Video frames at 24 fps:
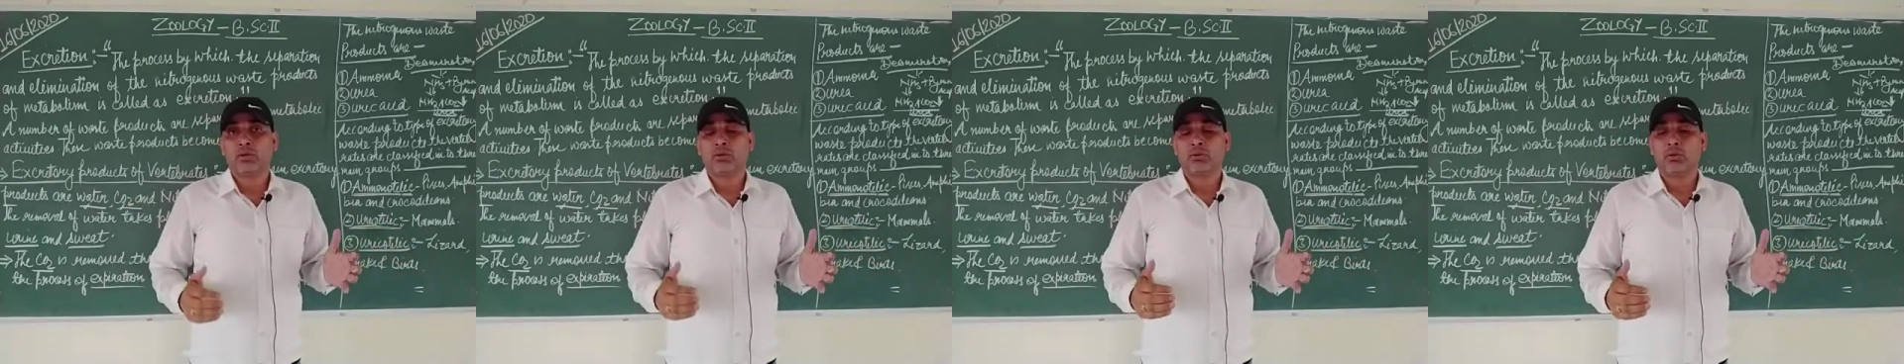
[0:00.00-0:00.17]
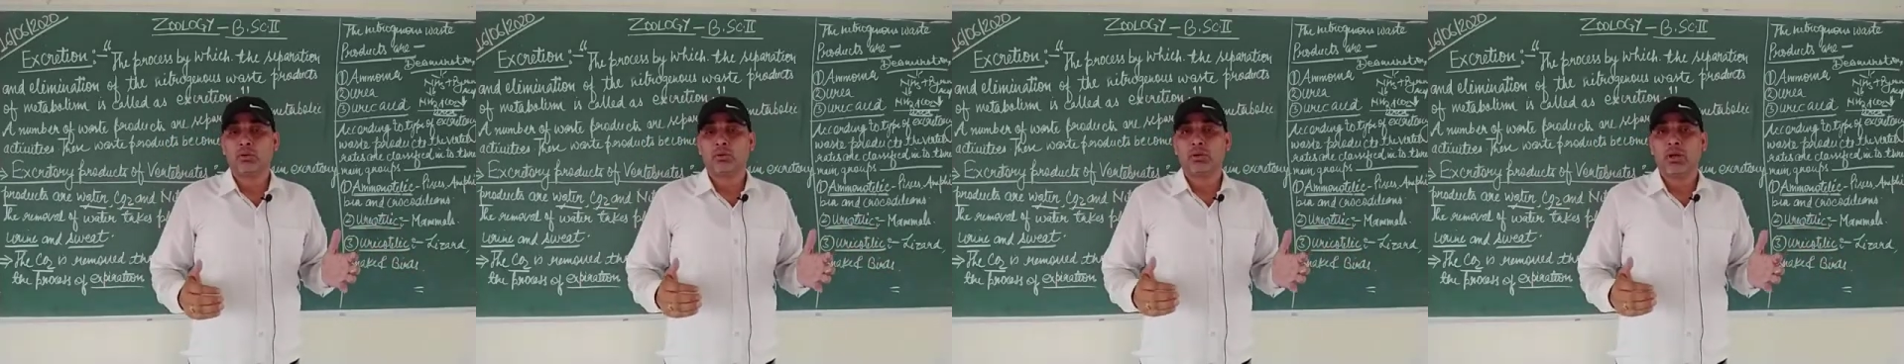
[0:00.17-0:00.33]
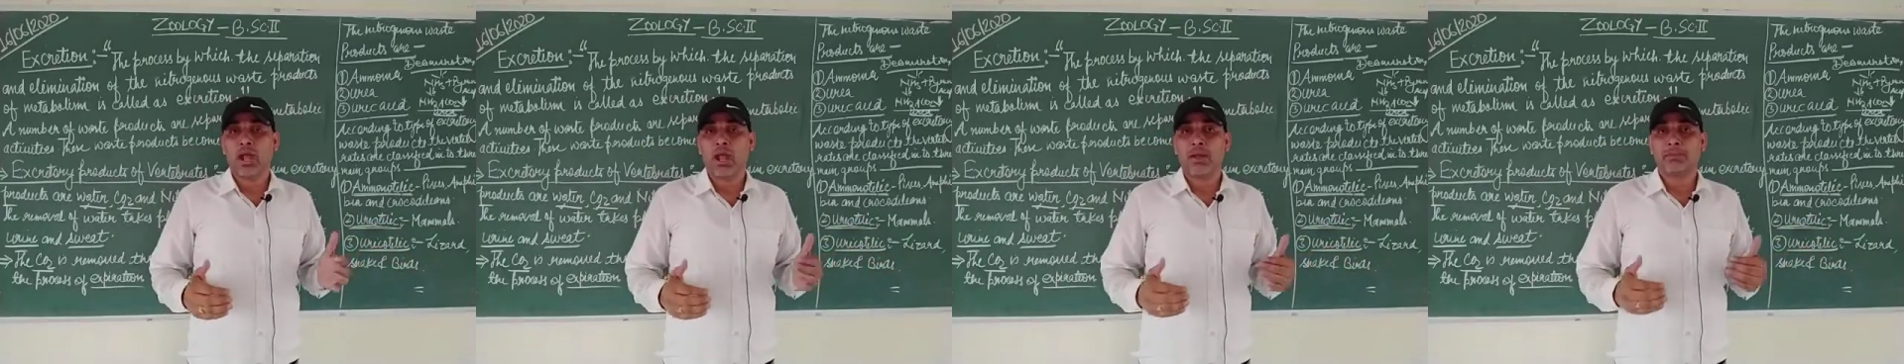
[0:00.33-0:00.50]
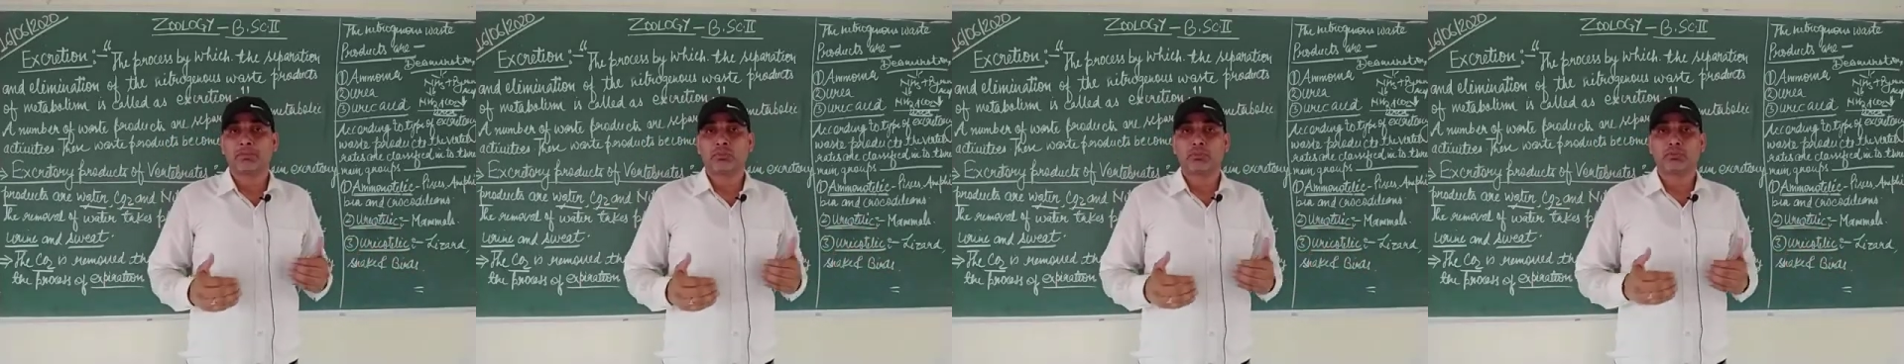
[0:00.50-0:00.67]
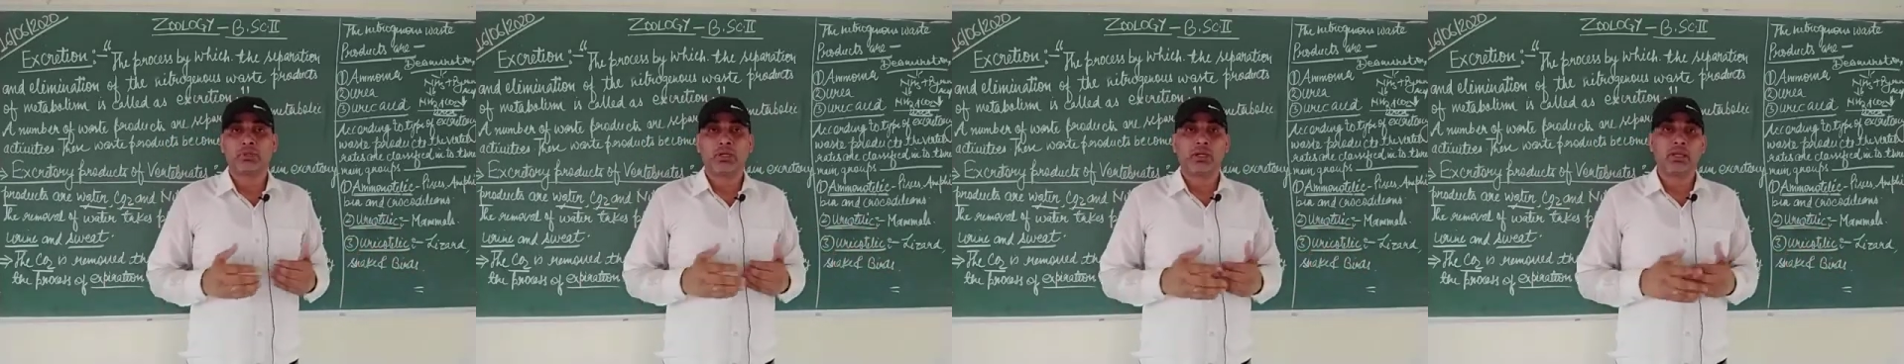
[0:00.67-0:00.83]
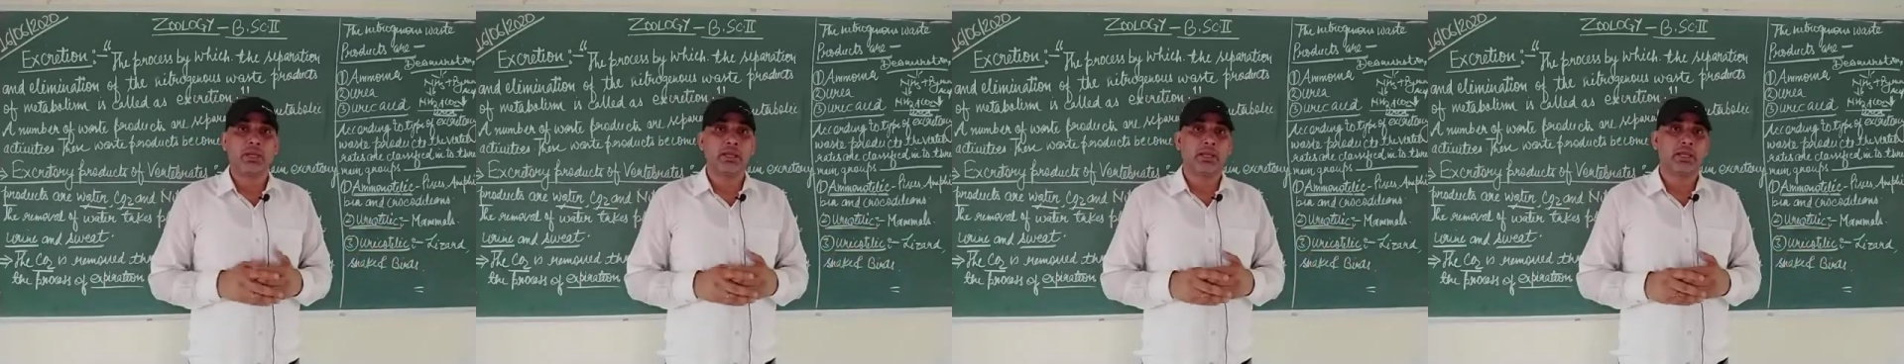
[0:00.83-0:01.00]
don't have to
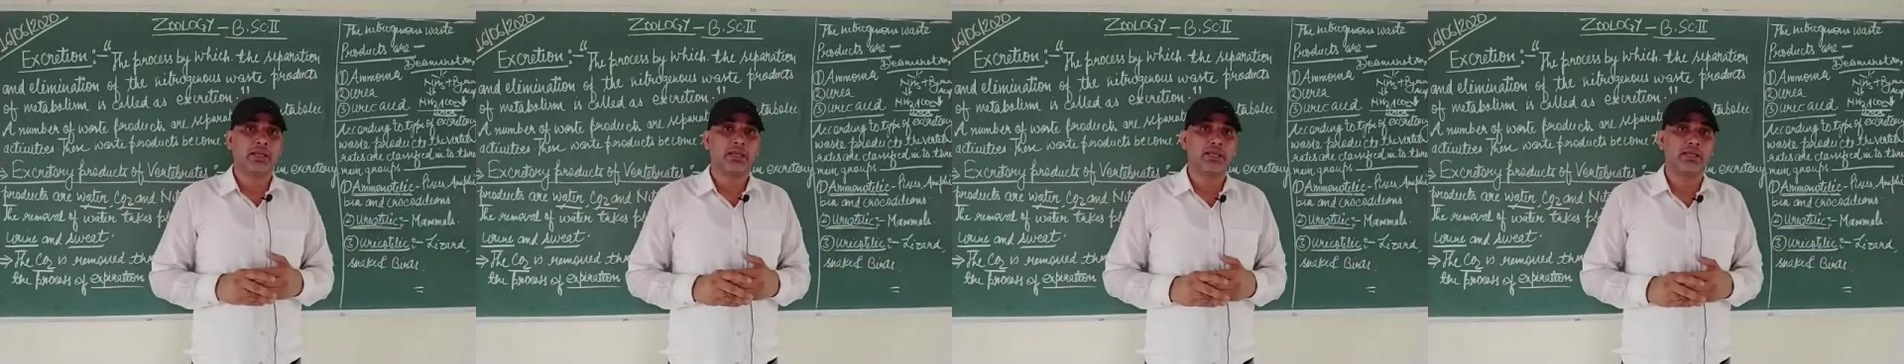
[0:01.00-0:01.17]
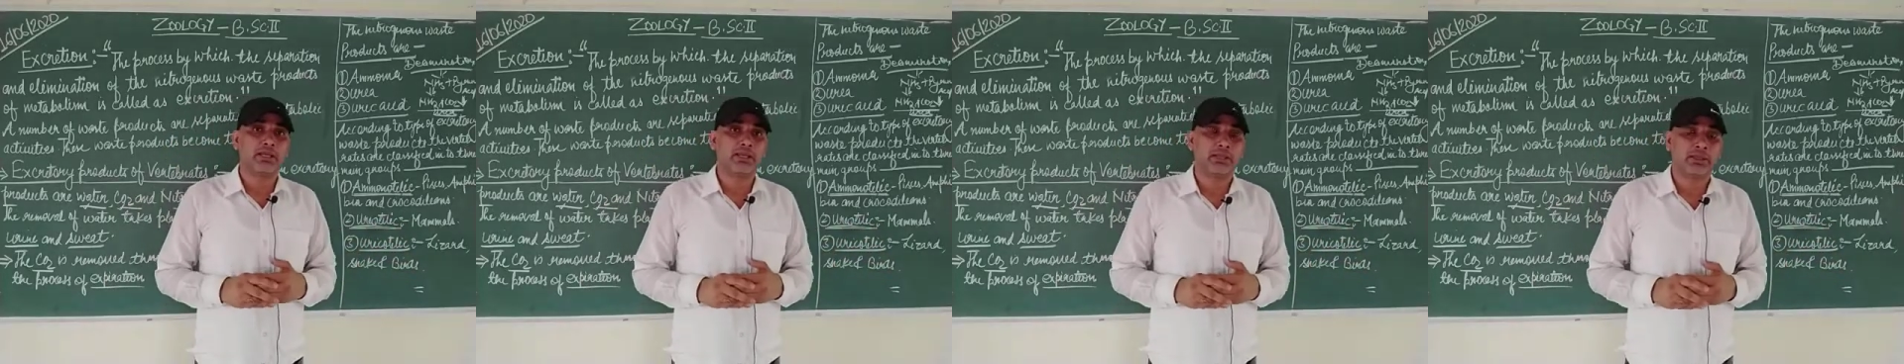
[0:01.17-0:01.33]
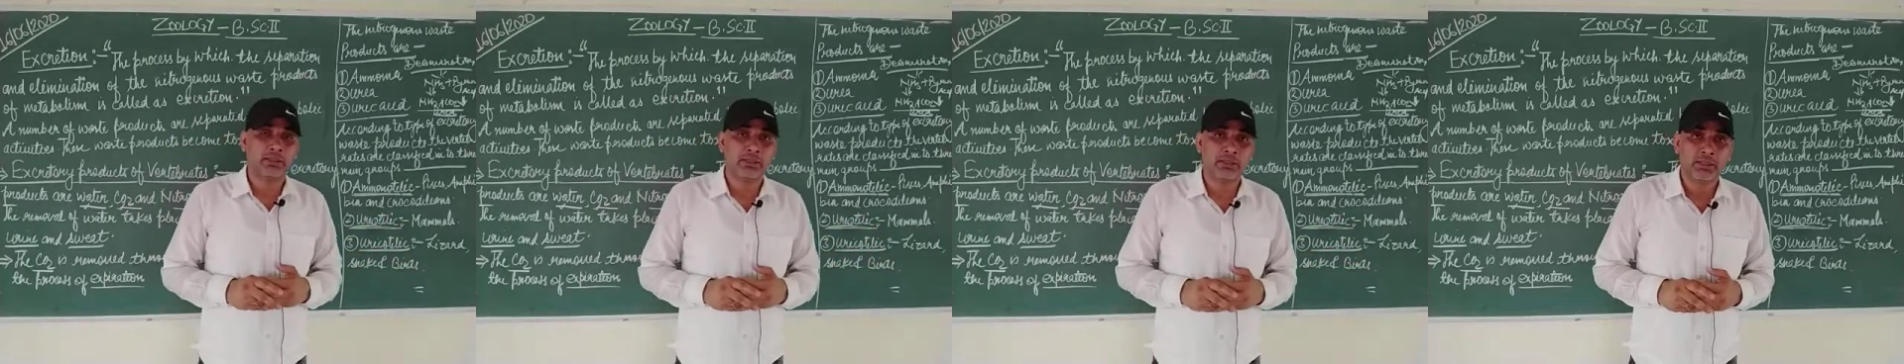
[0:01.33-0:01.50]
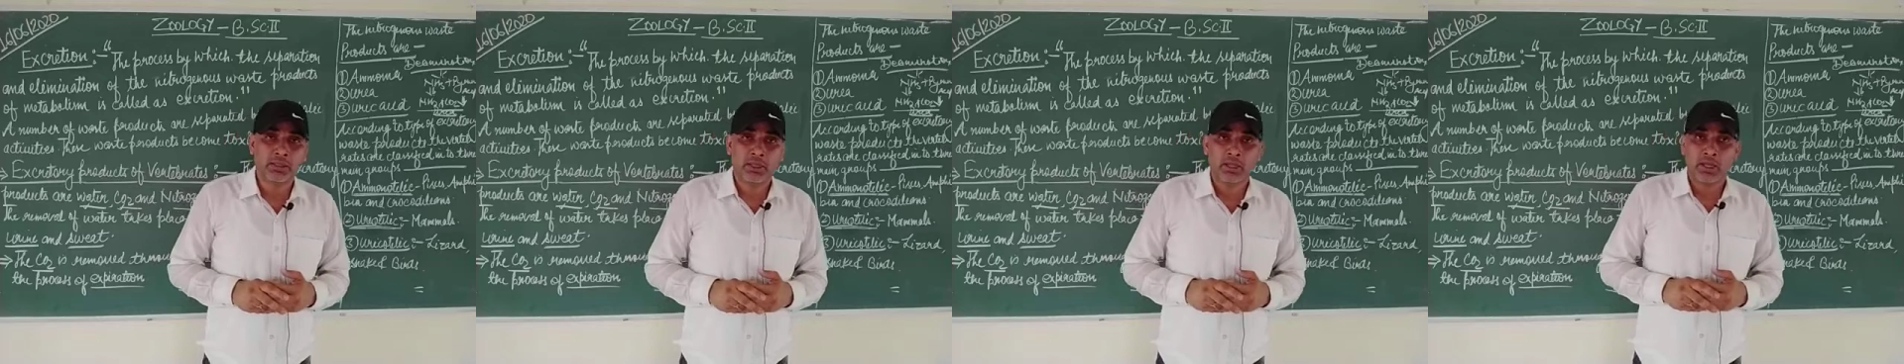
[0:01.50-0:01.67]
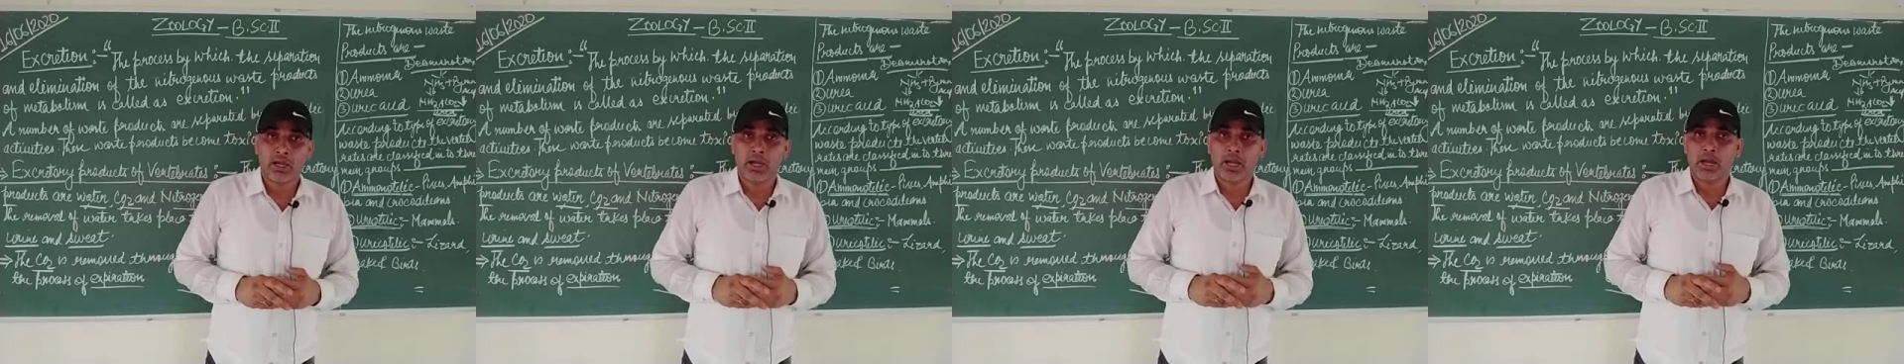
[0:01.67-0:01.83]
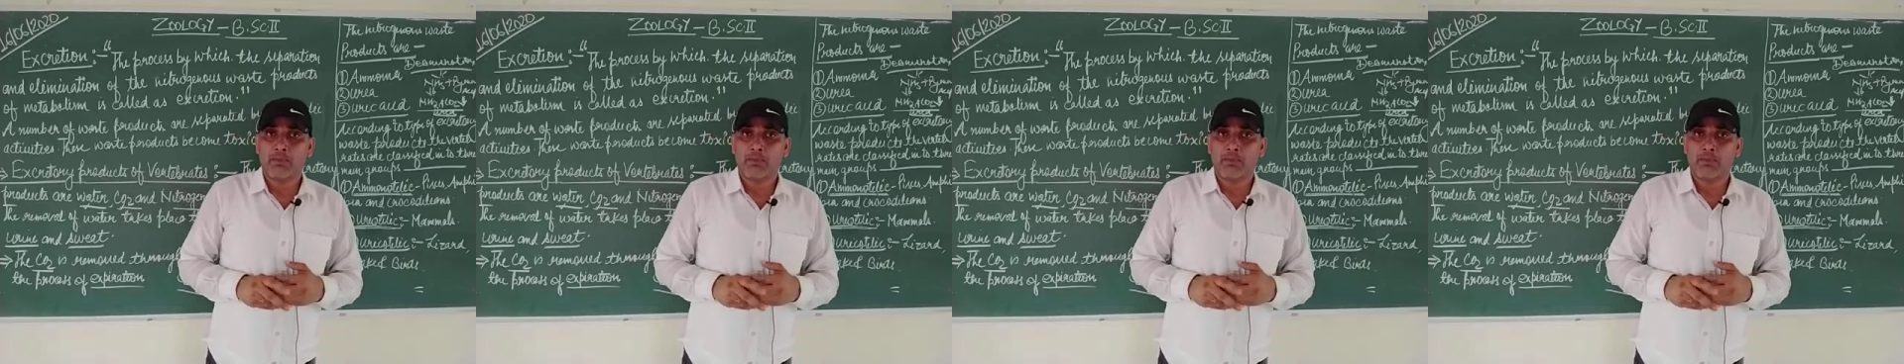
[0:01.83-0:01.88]
the any